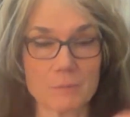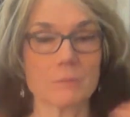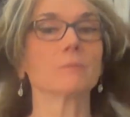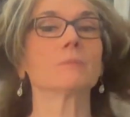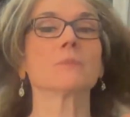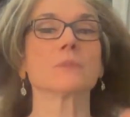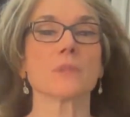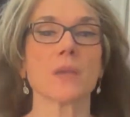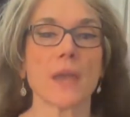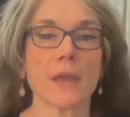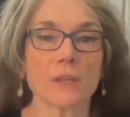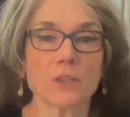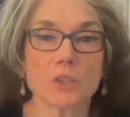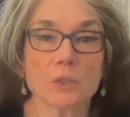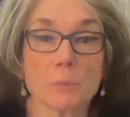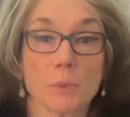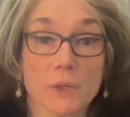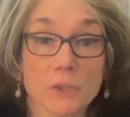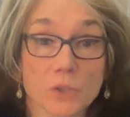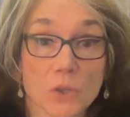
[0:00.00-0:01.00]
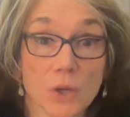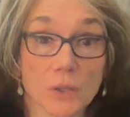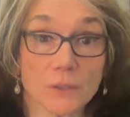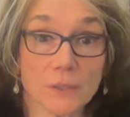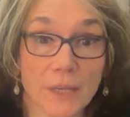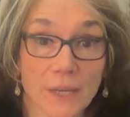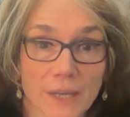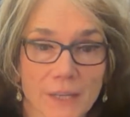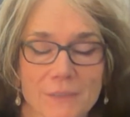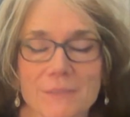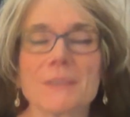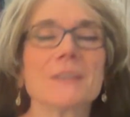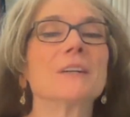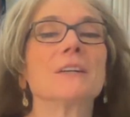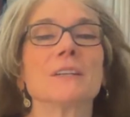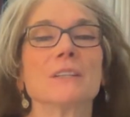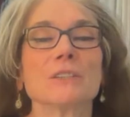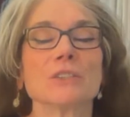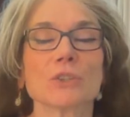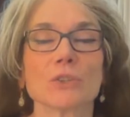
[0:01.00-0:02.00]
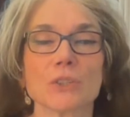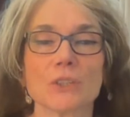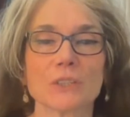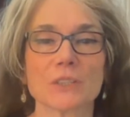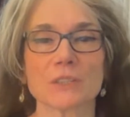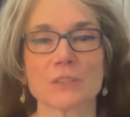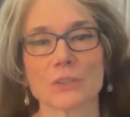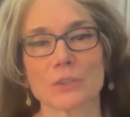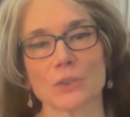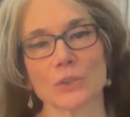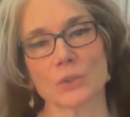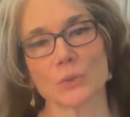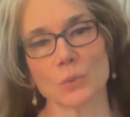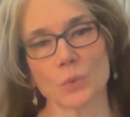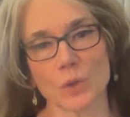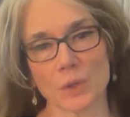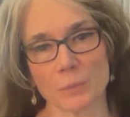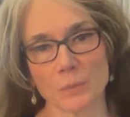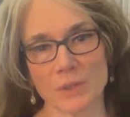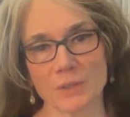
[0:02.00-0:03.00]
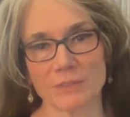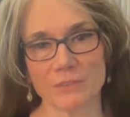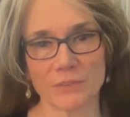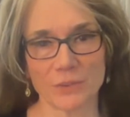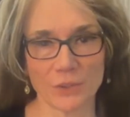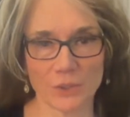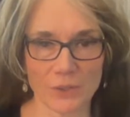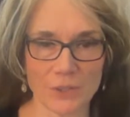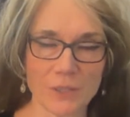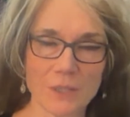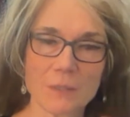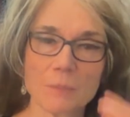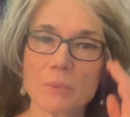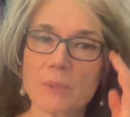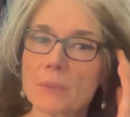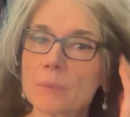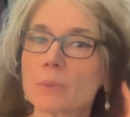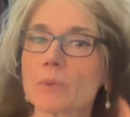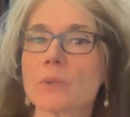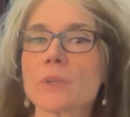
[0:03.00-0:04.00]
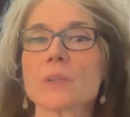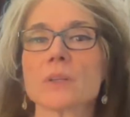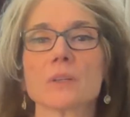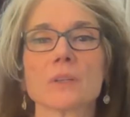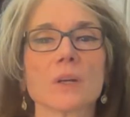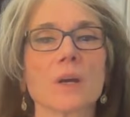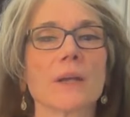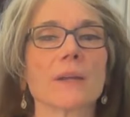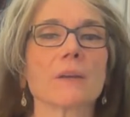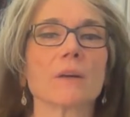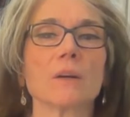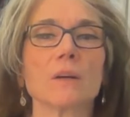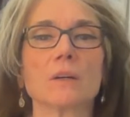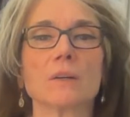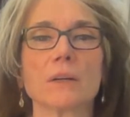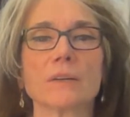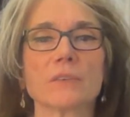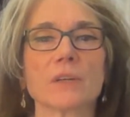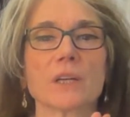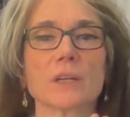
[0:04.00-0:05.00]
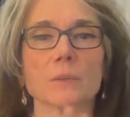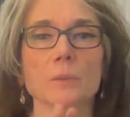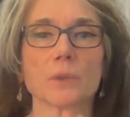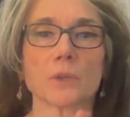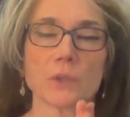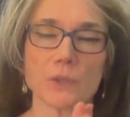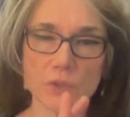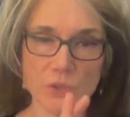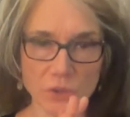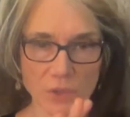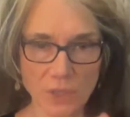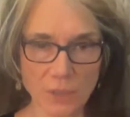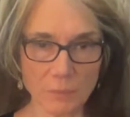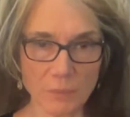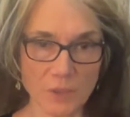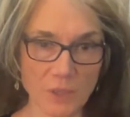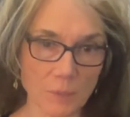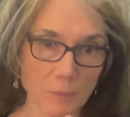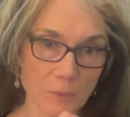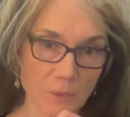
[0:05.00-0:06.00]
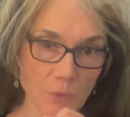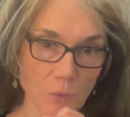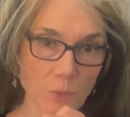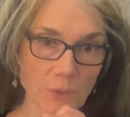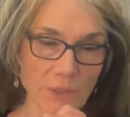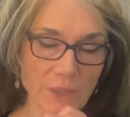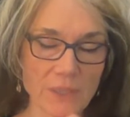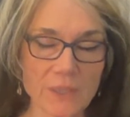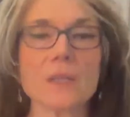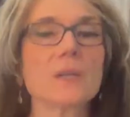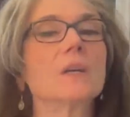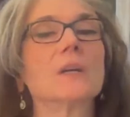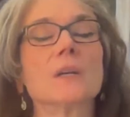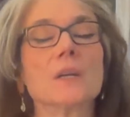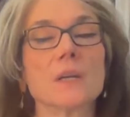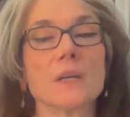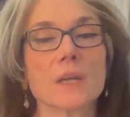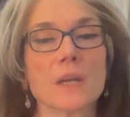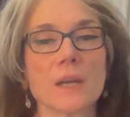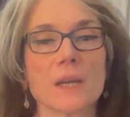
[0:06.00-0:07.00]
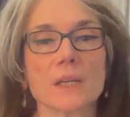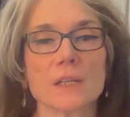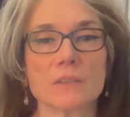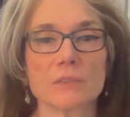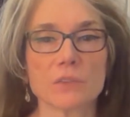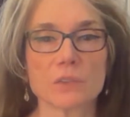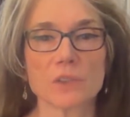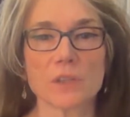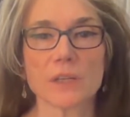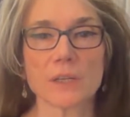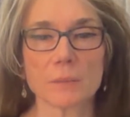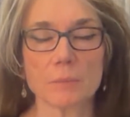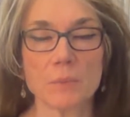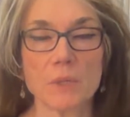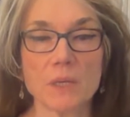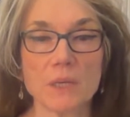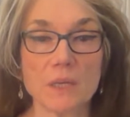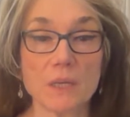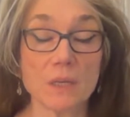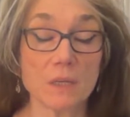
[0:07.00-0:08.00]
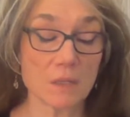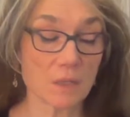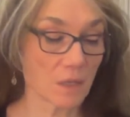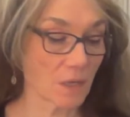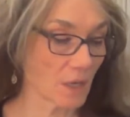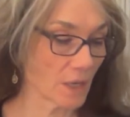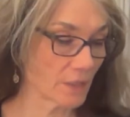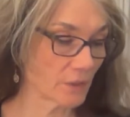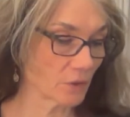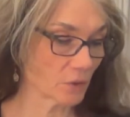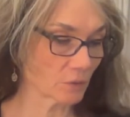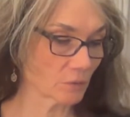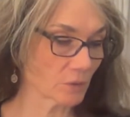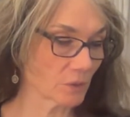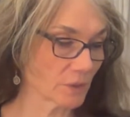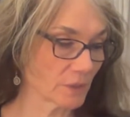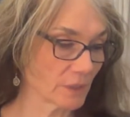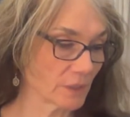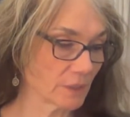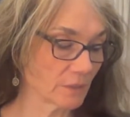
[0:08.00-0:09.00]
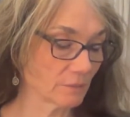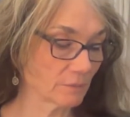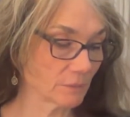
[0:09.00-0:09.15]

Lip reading: sang too much all day, so this is a good warm up for people that are like, oh, I've got a rehearsal coming up in a week. And if you're like me, I'm really